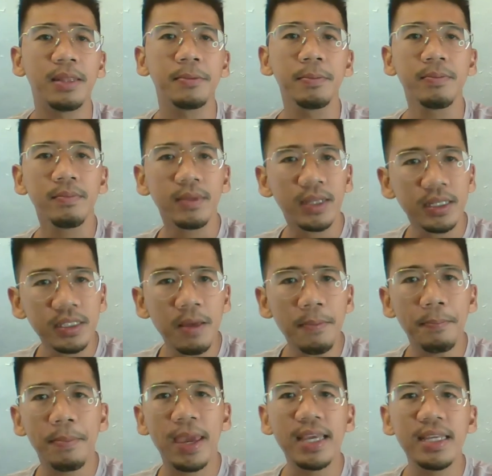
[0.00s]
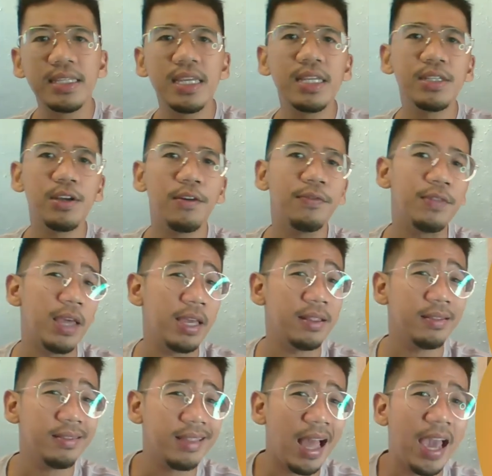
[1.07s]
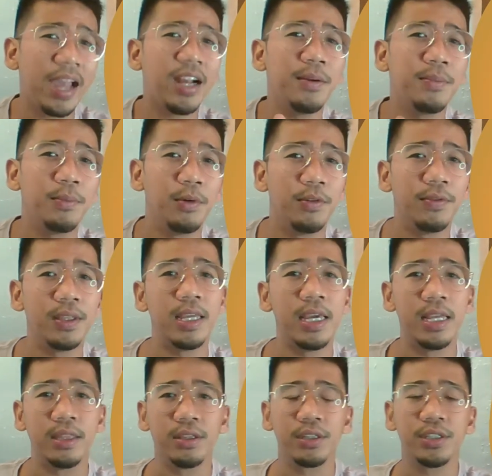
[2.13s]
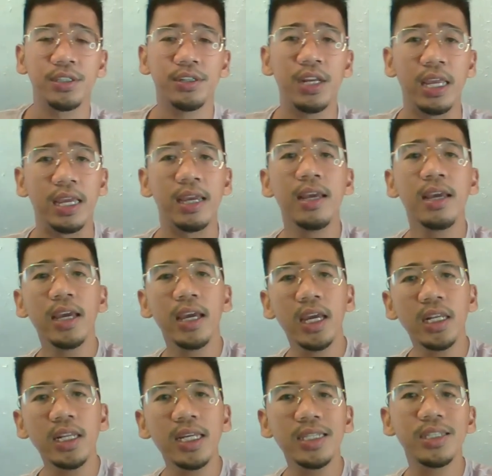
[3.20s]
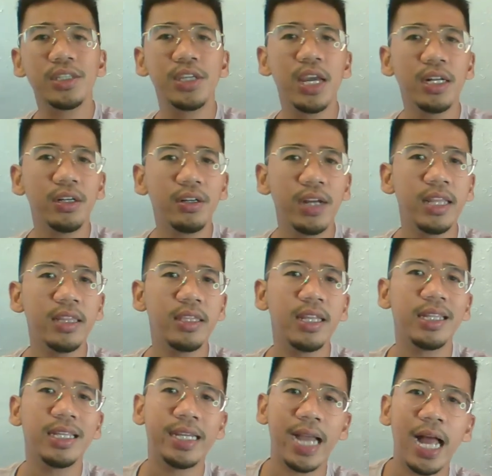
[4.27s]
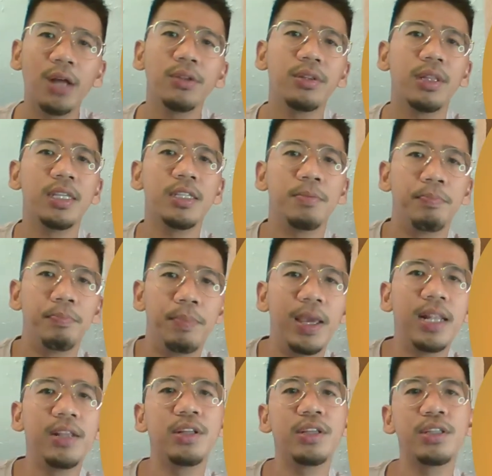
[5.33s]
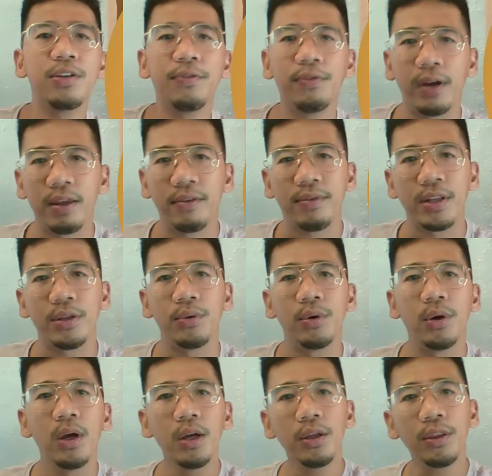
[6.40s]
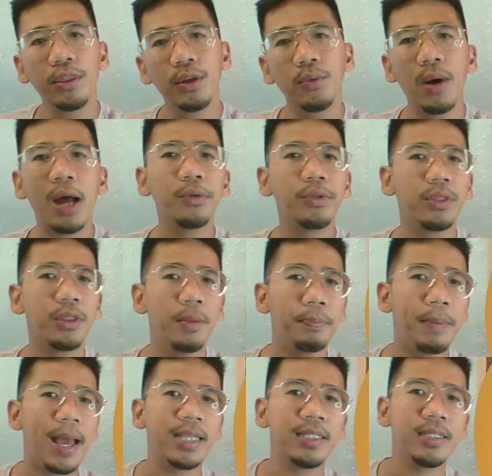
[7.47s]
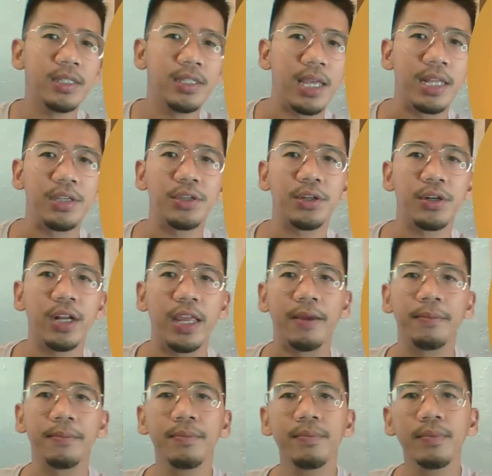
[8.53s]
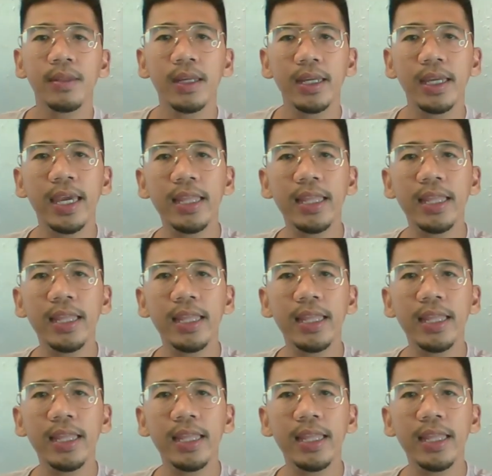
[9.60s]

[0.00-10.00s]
movement is the basis of the entire movie industry and has generated countless billions of revenue throughout the past century.